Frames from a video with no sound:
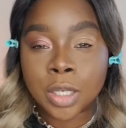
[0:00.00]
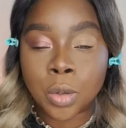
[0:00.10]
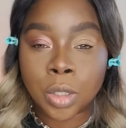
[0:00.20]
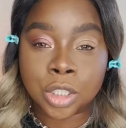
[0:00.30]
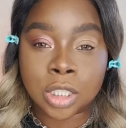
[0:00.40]

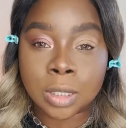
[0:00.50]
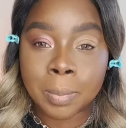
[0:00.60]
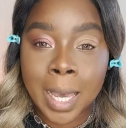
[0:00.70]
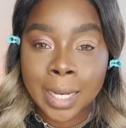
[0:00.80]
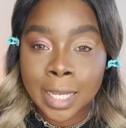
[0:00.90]
gorgeous
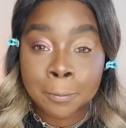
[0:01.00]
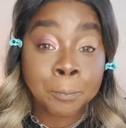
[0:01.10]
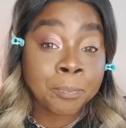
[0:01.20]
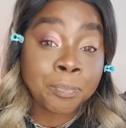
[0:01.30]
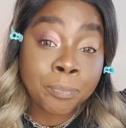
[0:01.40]
palette,
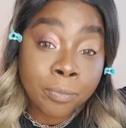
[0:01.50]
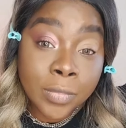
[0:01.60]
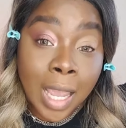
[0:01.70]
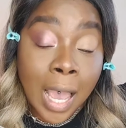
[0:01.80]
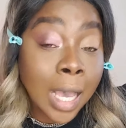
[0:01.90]

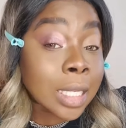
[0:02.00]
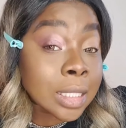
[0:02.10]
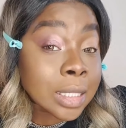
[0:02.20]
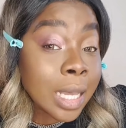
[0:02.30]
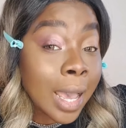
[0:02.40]

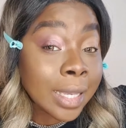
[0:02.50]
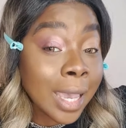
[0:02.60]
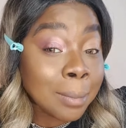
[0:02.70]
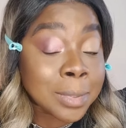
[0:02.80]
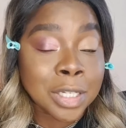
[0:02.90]
and I
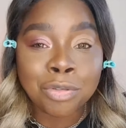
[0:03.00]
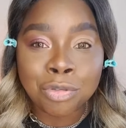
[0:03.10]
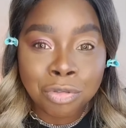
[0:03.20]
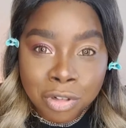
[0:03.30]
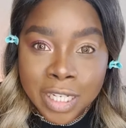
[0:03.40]
kept it
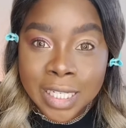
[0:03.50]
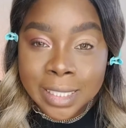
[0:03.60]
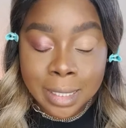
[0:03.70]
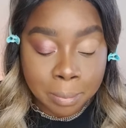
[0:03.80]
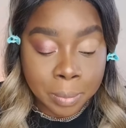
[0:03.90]
really
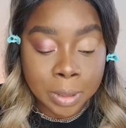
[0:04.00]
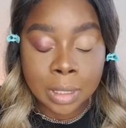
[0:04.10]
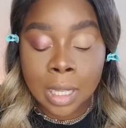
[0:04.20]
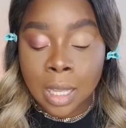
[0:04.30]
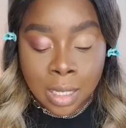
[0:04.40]

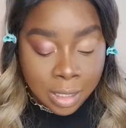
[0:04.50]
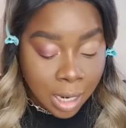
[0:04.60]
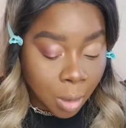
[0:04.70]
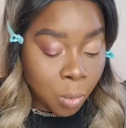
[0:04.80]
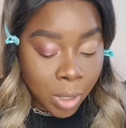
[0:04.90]
simple.
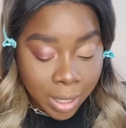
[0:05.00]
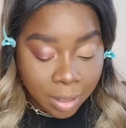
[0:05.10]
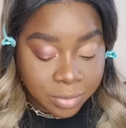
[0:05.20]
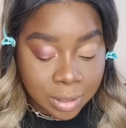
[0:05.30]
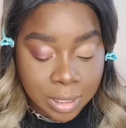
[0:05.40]
Now, what I
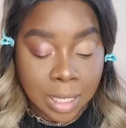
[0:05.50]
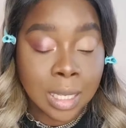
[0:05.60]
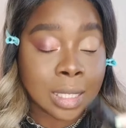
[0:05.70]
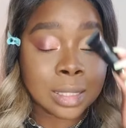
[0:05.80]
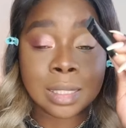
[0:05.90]
have to say
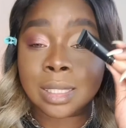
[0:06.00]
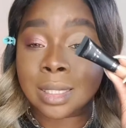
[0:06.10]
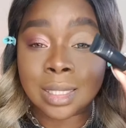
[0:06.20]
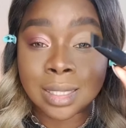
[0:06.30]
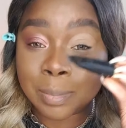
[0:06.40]
is, you
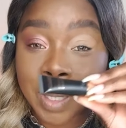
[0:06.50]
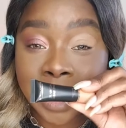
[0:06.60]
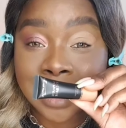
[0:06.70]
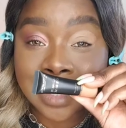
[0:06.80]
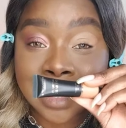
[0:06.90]
see this
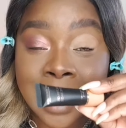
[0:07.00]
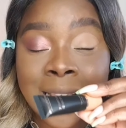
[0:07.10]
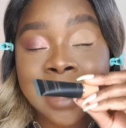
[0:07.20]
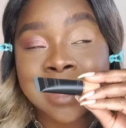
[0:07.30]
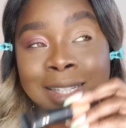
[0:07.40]
base,
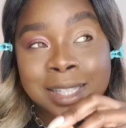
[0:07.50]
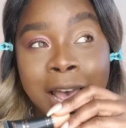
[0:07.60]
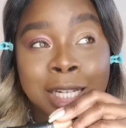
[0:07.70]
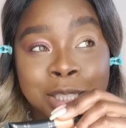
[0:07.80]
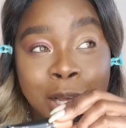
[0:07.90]
this
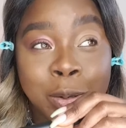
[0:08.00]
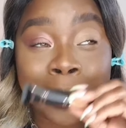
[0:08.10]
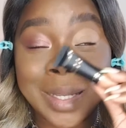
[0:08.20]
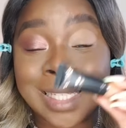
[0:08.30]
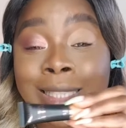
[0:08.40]
eyeshadow
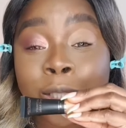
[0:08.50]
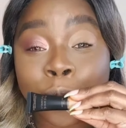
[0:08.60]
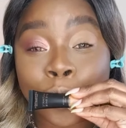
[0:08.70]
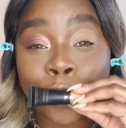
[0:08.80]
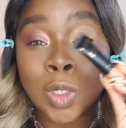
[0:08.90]
base,
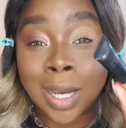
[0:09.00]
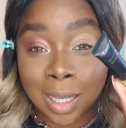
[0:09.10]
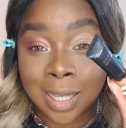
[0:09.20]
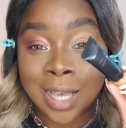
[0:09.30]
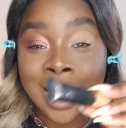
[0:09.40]

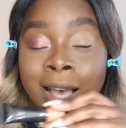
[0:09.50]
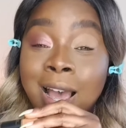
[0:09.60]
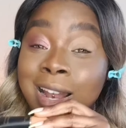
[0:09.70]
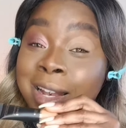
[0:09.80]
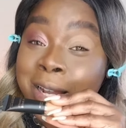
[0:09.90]

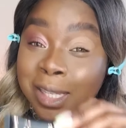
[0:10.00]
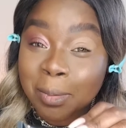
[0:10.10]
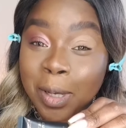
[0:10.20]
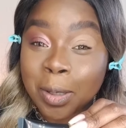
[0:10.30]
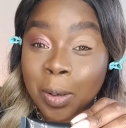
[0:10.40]
a little
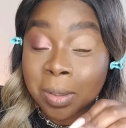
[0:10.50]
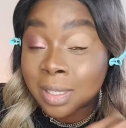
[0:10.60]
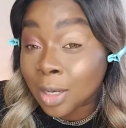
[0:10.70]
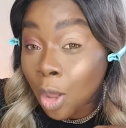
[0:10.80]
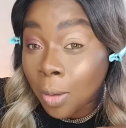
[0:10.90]
bit goes
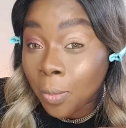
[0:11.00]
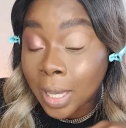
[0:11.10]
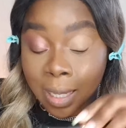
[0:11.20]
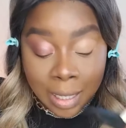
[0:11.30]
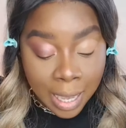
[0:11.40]
a long
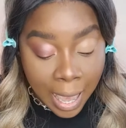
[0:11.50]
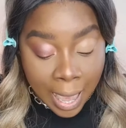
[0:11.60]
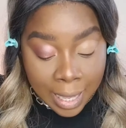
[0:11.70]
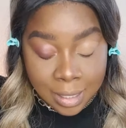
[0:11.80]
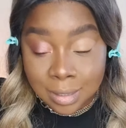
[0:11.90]
way,
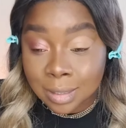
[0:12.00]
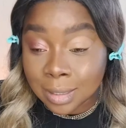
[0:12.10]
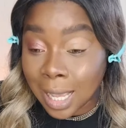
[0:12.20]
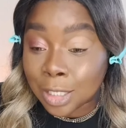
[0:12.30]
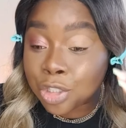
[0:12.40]
and
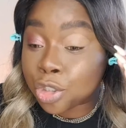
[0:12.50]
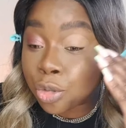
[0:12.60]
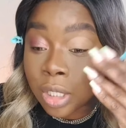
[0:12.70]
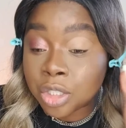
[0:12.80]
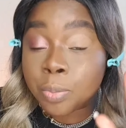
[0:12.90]
as
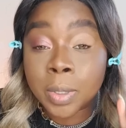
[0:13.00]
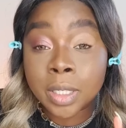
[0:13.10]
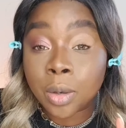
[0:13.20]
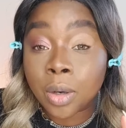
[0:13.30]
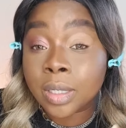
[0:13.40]
soon as you put
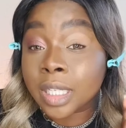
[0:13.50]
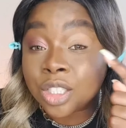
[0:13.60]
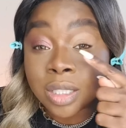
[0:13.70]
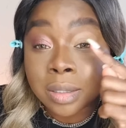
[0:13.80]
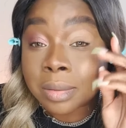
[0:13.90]
it on, it
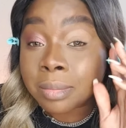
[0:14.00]
just